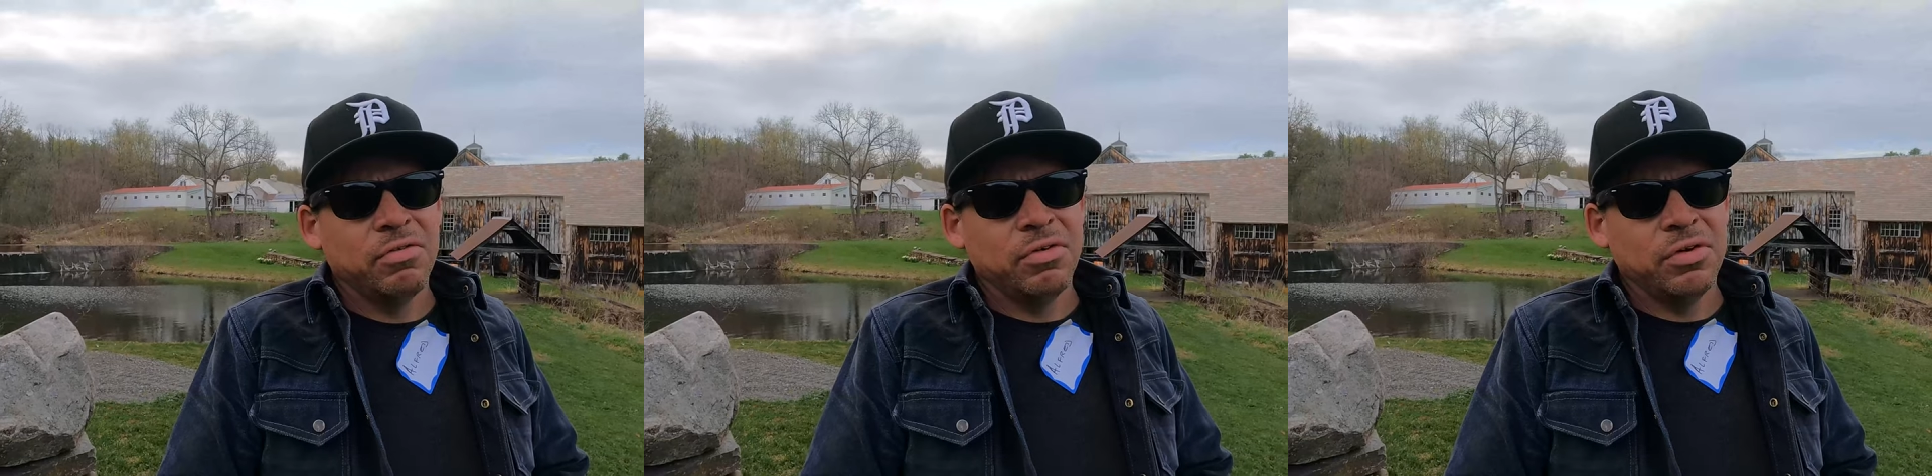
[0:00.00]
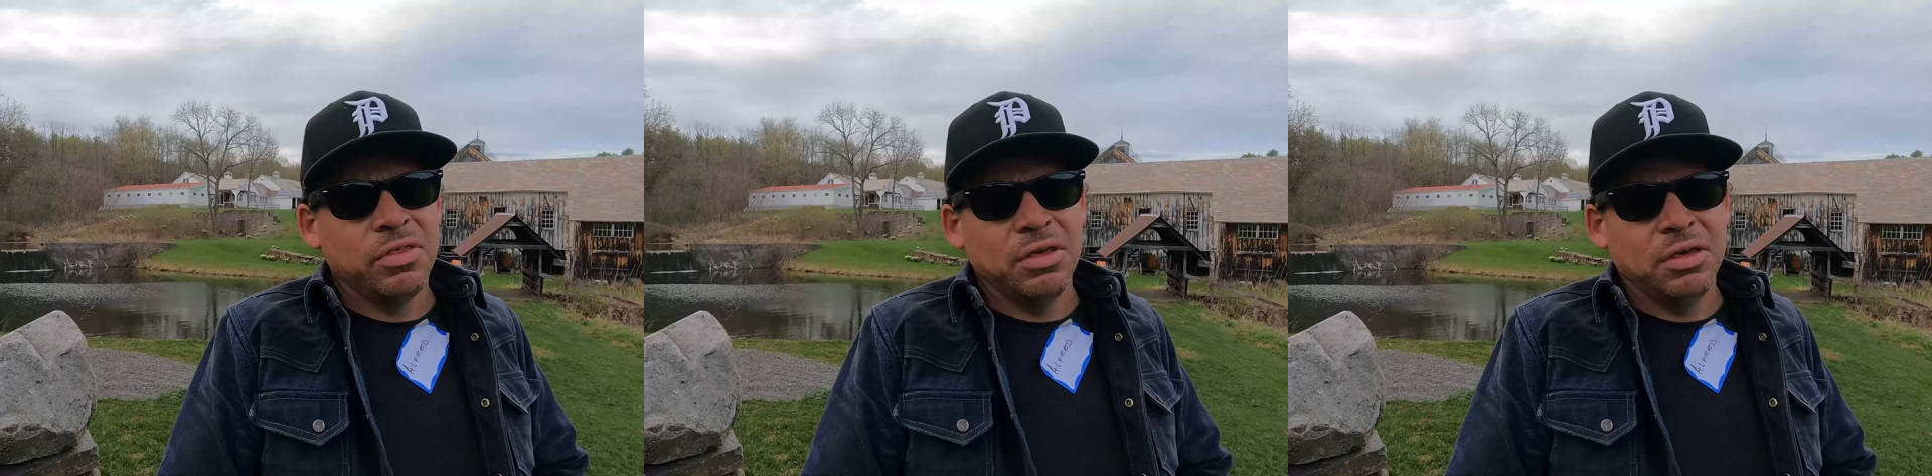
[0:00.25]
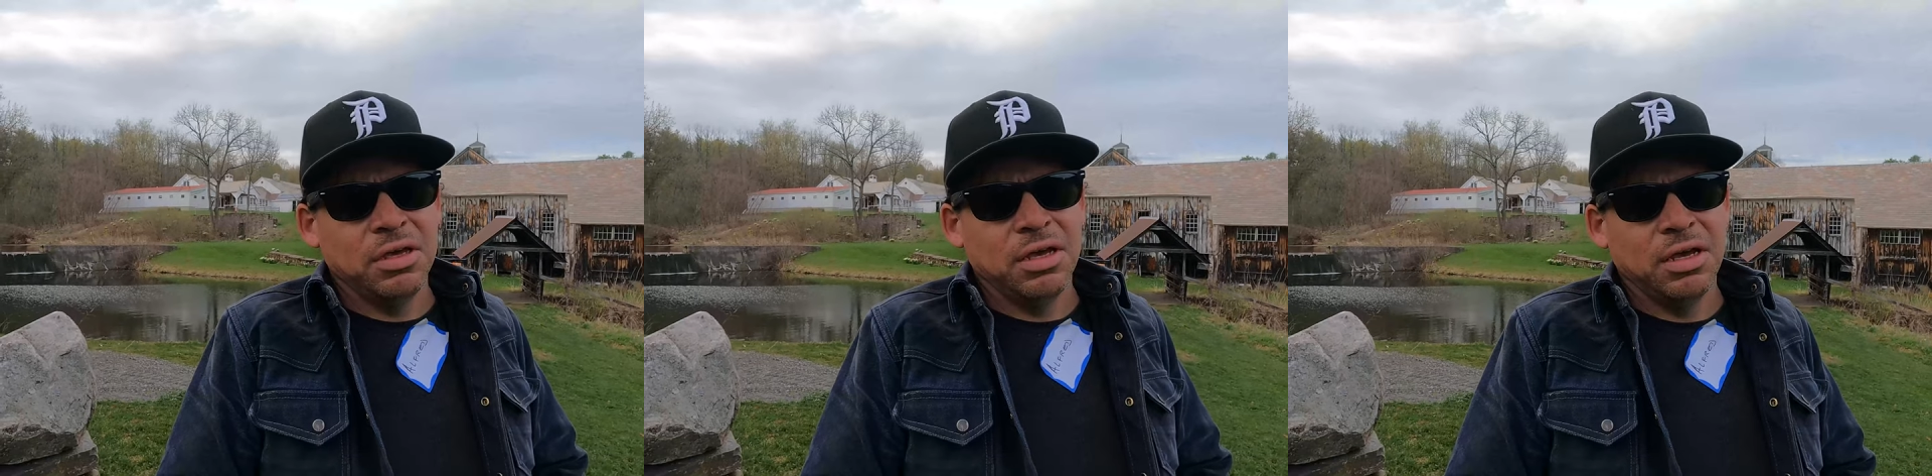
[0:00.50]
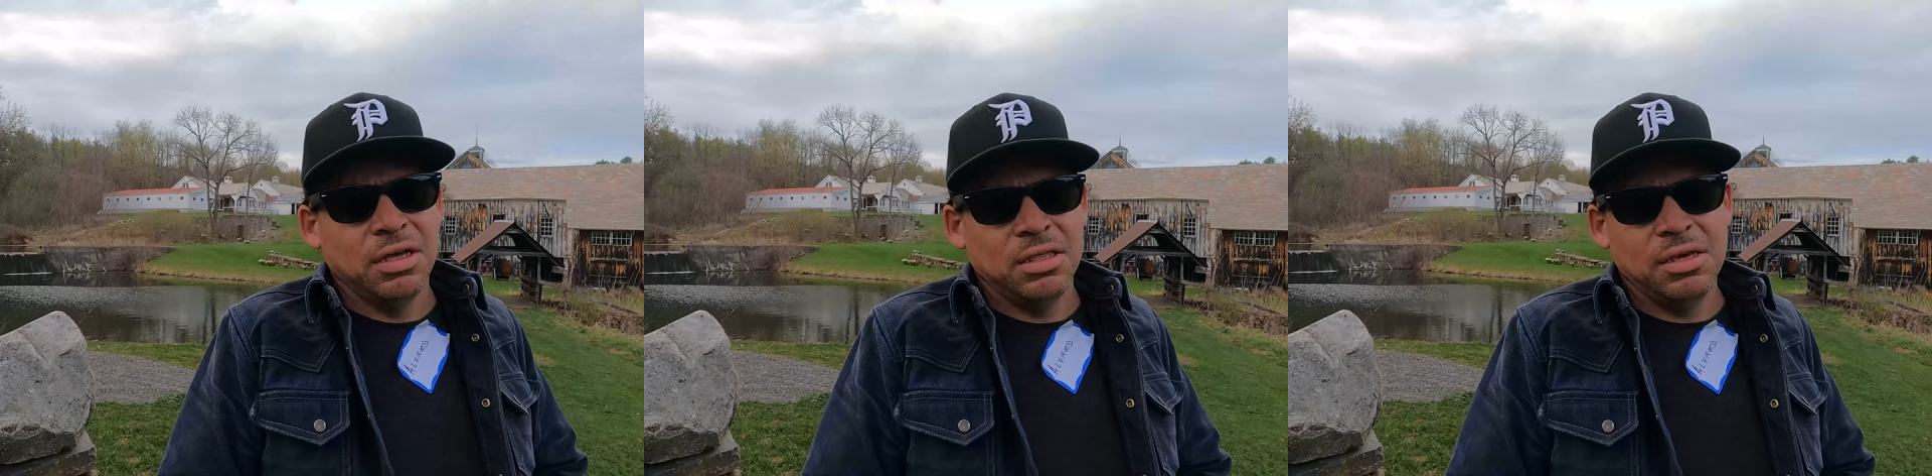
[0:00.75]
for the
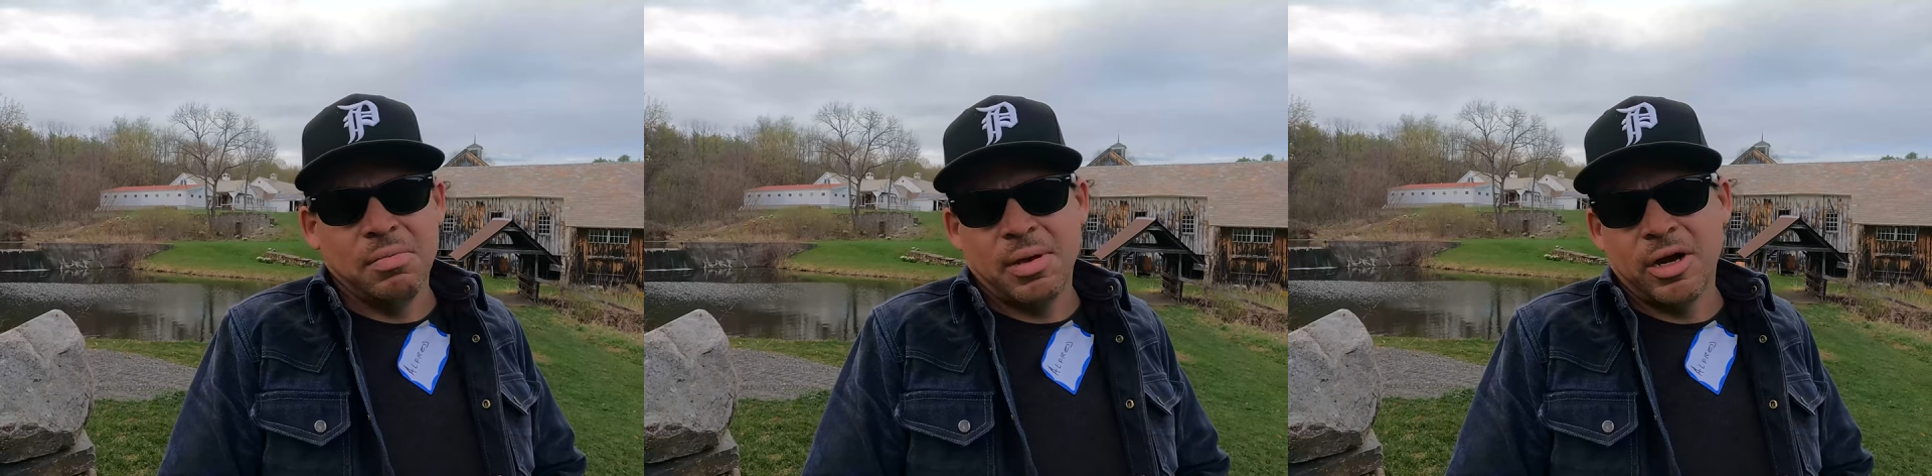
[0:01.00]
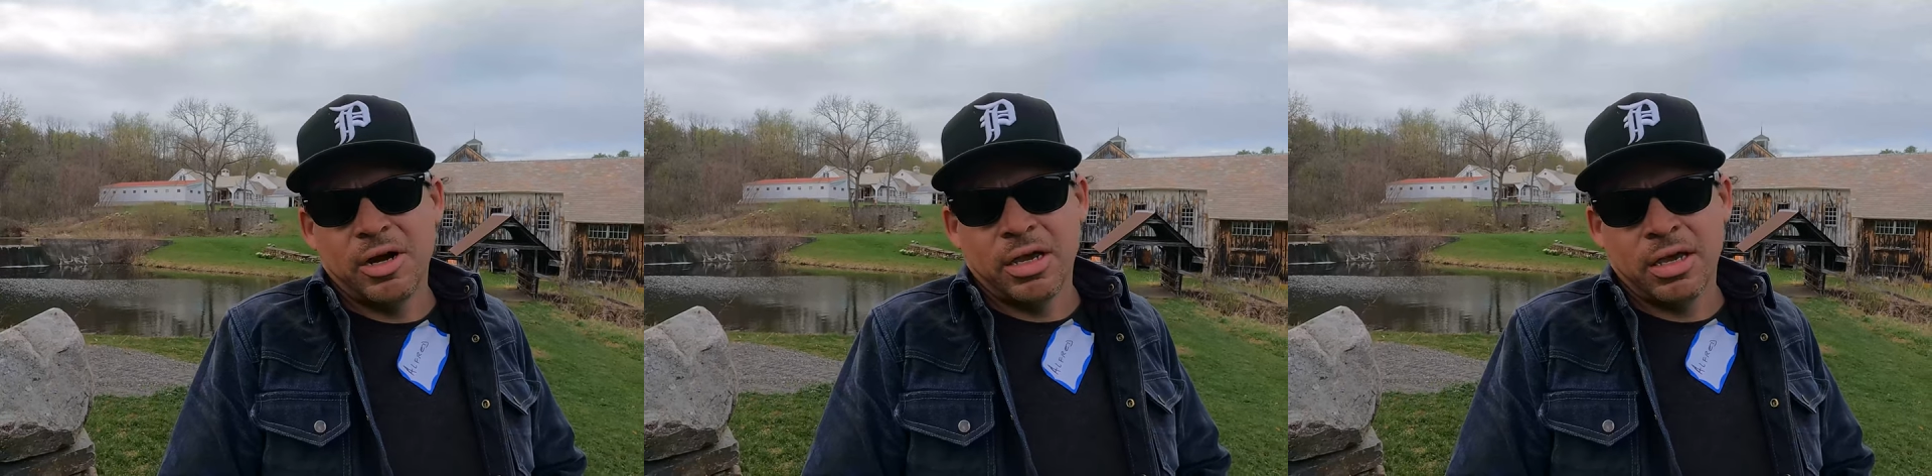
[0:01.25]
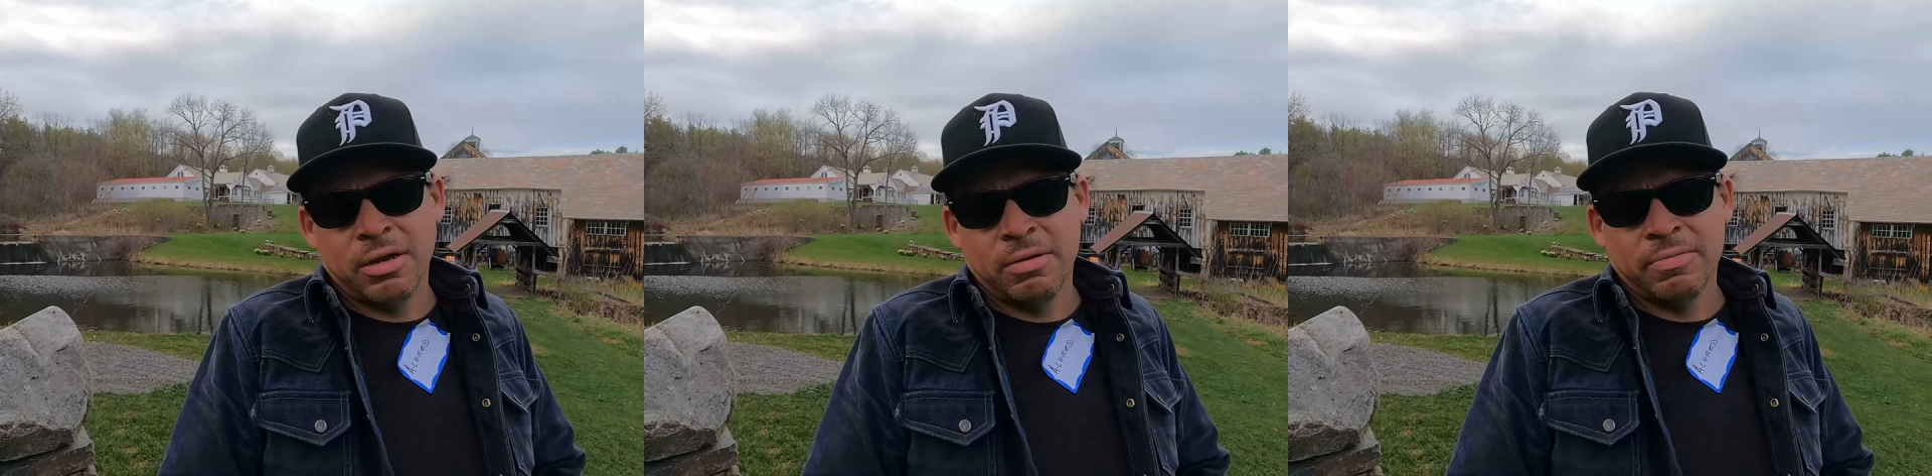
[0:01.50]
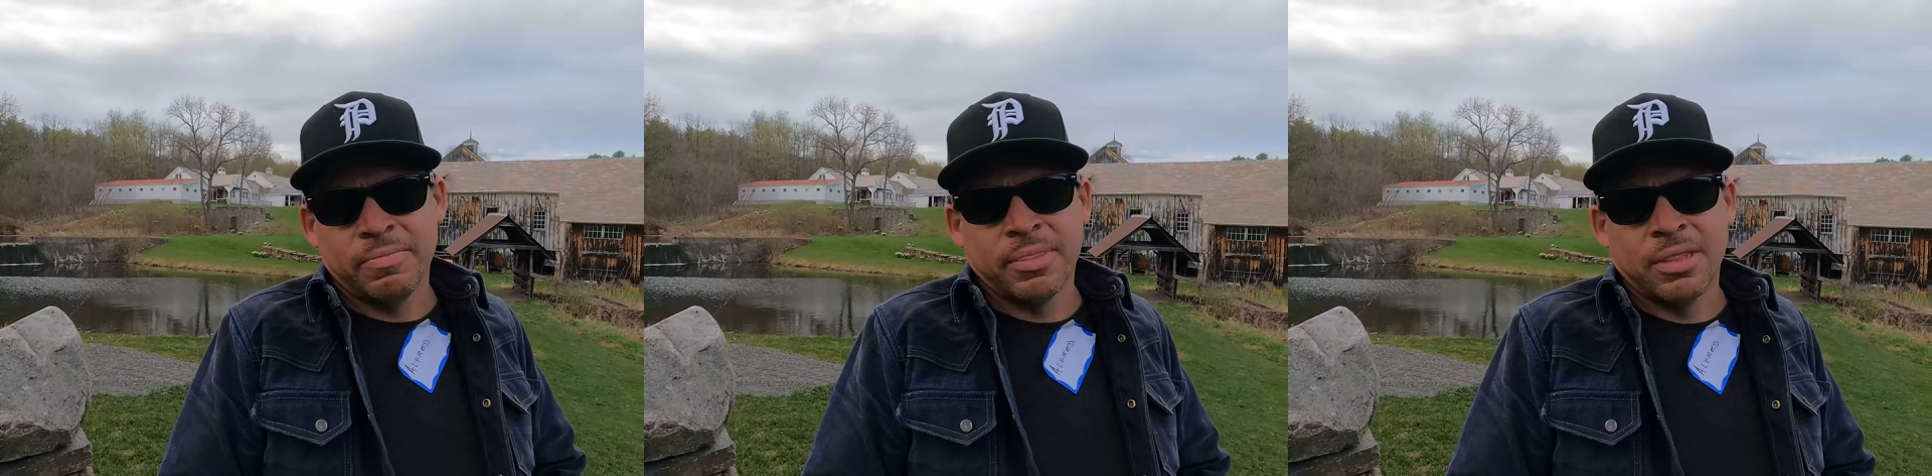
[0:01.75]
uh, the
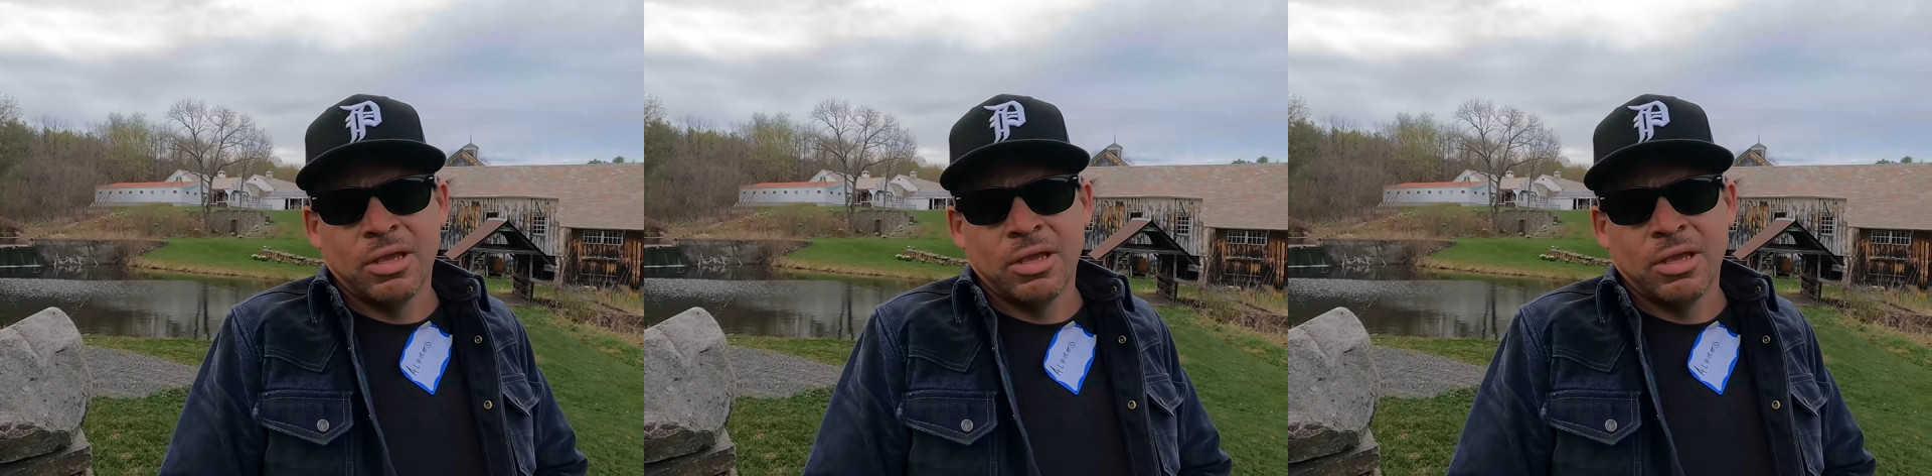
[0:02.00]
American